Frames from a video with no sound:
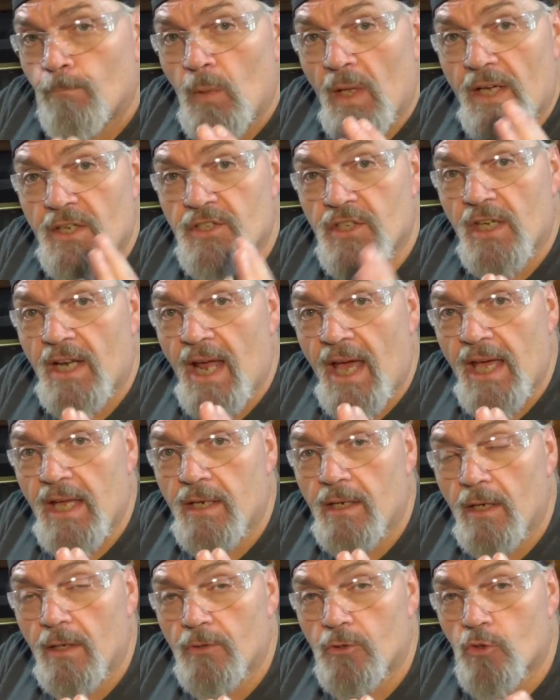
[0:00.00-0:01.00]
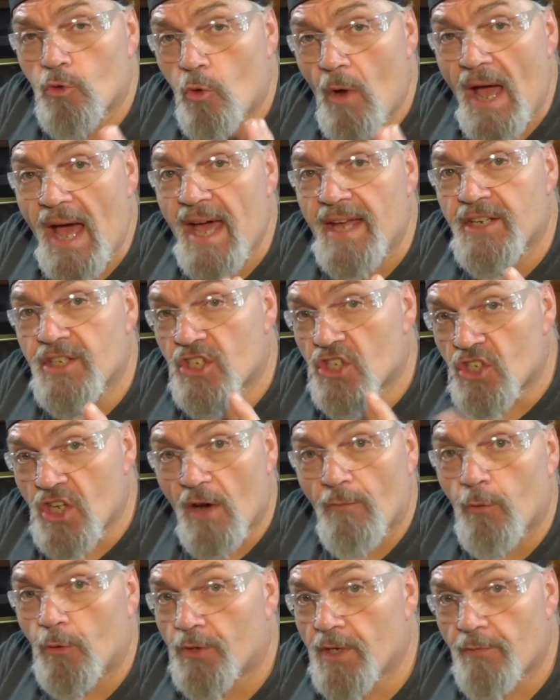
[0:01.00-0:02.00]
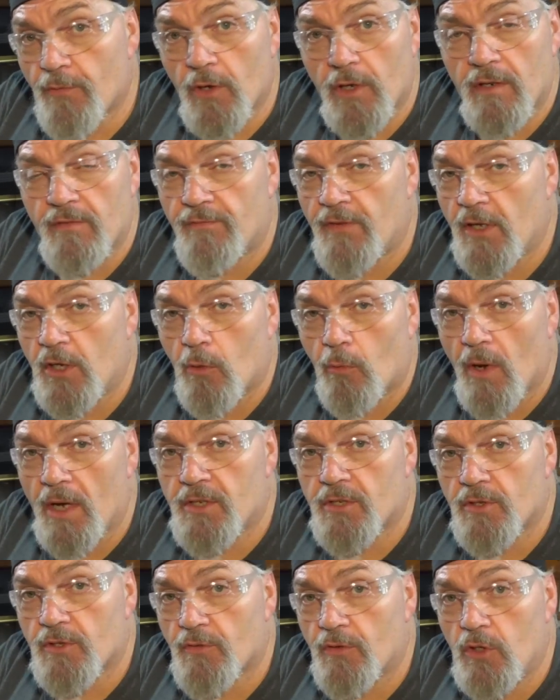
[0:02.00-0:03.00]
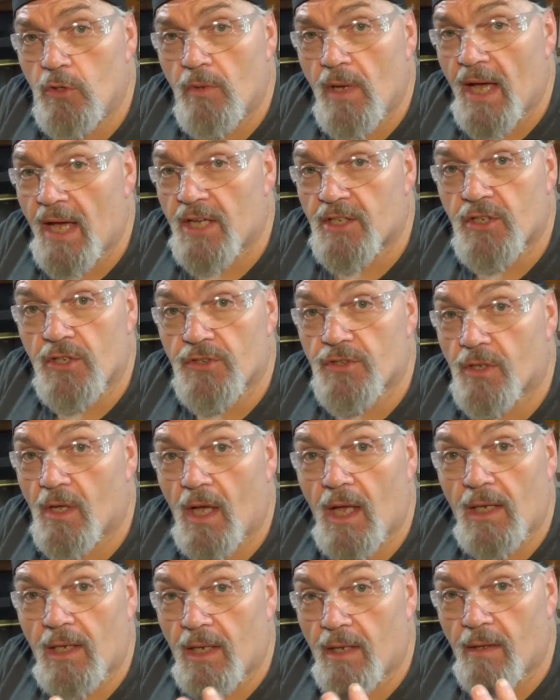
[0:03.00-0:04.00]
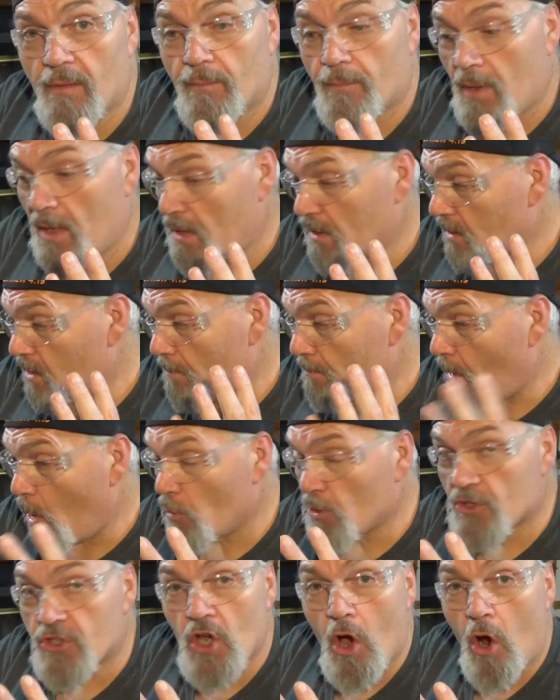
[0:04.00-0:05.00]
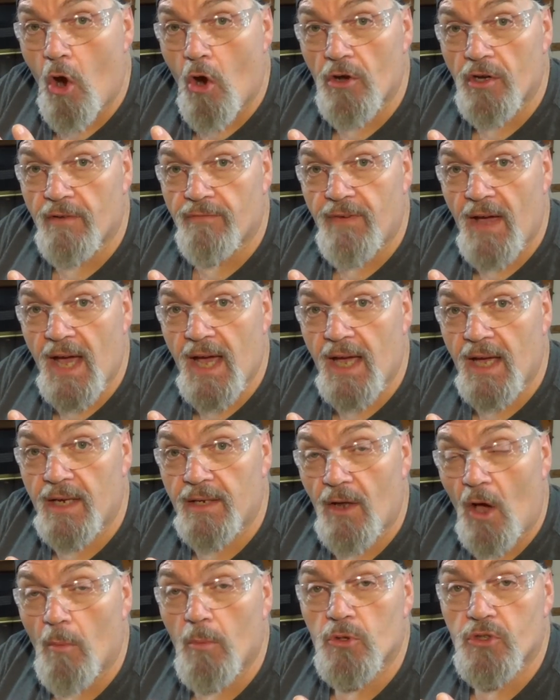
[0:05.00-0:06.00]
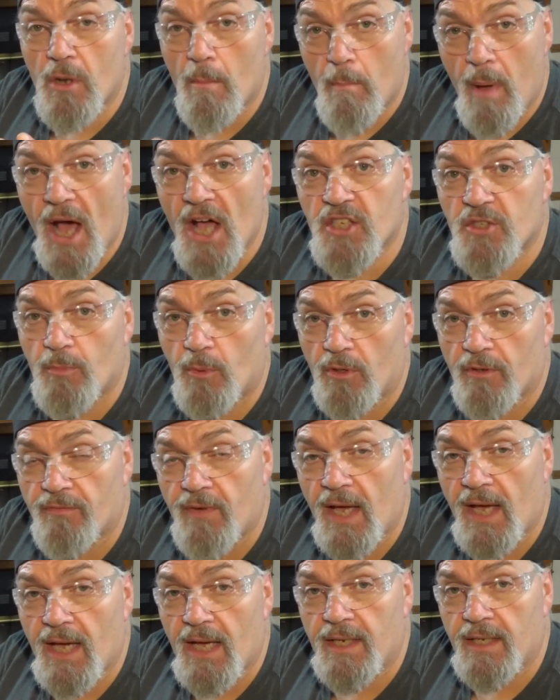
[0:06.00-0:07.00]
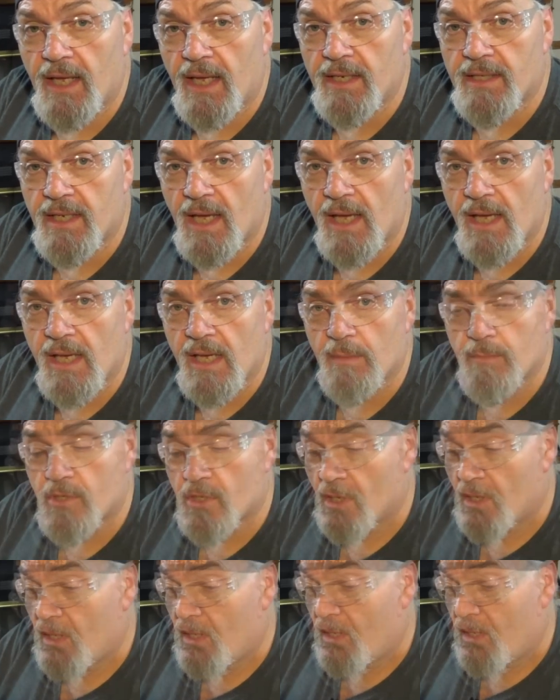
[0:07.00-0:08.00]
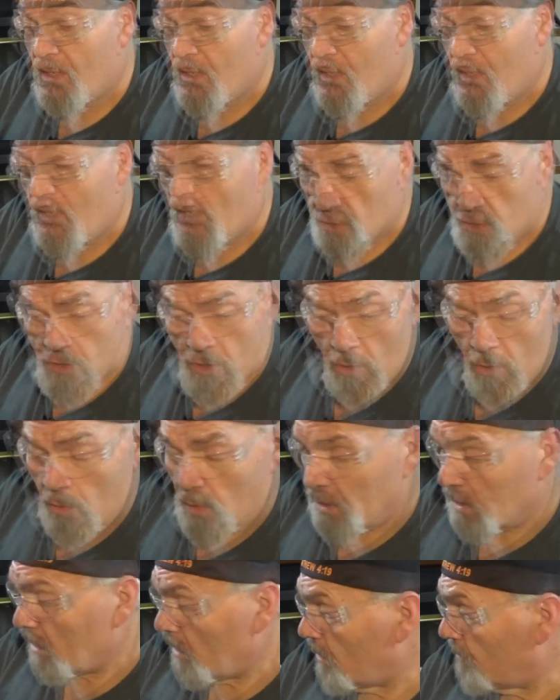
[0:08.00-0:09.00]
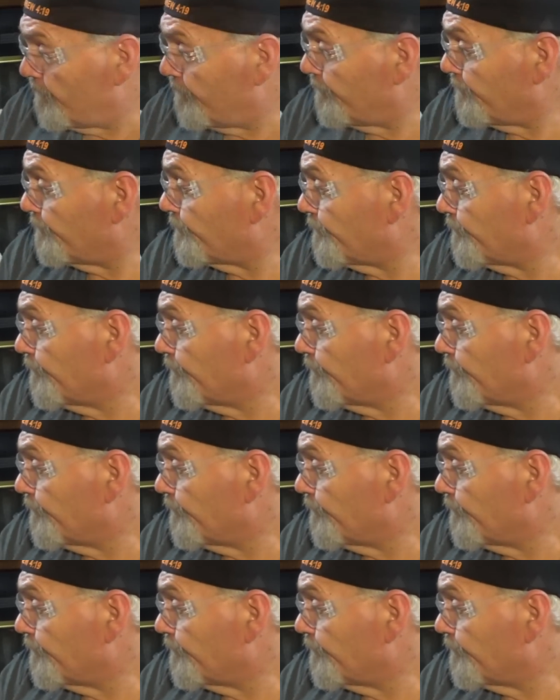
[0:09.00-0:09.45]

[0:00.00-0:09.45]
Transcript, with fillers: like I said, I had uh, tried several different configurations for you guys because components are hard to find, almost impossible to find at times. So um,